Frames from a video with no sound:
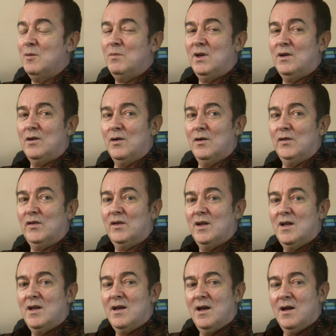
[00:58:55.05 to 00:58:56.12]
because
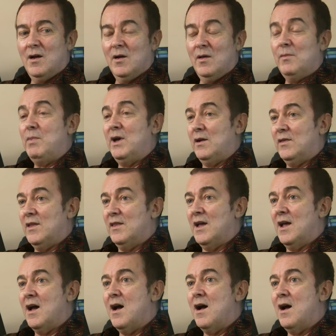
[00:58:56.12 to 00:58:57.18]
uh, better than
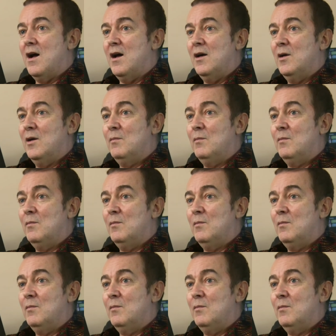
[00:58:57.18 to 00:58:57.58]
they are,